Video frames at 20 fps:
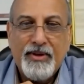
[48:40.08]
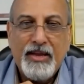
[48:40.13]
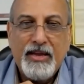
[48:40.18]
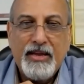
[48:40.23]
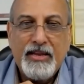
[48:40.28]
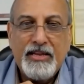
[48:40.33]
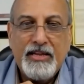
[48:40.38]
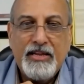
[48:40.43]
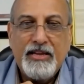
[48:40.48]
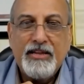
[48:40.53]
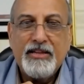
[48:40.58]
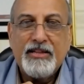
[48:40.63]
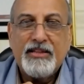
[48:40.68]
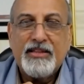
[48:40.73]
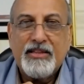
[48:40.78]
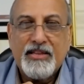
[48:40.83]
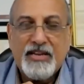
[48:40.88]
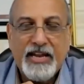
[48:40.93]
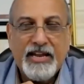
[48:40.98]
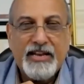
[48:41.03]
any
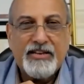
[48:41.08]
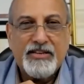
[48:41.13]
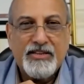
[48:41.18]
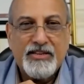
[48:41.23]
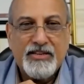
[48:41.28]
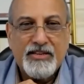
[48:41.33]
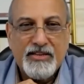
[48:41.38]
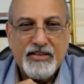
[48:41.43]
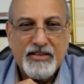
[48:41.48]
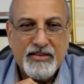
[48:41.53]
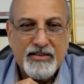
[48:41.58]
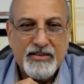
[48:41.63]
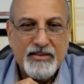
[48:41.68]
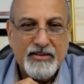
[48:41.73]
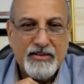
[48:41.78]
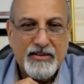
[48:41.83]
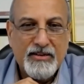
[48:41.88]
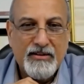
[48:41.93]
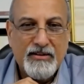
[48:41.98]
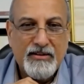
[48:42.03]
threat,
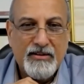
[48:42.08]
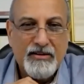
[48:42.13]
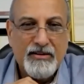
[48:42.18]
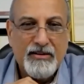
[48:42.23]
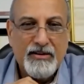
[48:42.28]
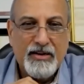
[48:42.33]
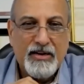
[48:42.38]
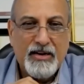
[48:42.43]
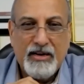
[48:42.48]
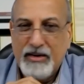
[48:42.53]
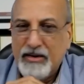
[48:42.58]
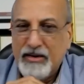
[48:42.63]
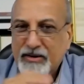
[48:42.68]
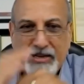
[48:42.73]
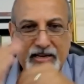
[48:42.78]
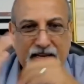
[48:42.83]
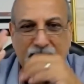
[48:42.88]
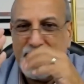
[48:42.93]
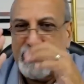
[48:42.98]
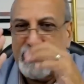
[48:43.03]

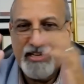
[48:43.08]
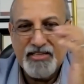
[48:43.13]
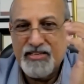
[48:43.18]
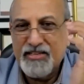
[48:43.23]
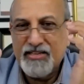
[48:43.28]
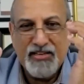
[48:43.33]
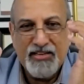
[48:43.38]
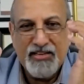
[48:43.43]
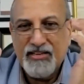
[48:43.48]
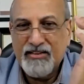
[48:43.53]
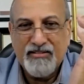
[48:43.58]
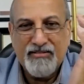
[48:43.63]
and it doesn't